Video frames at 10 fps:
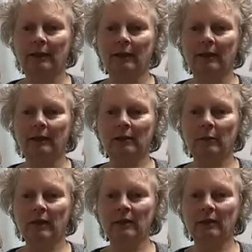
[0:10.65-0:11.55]
It's a
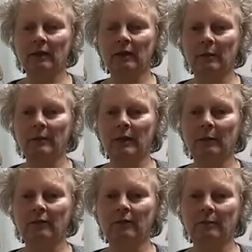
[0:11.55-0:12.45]
question that comes up
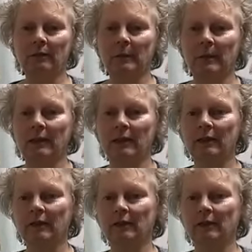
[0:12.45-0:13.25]
from spinners,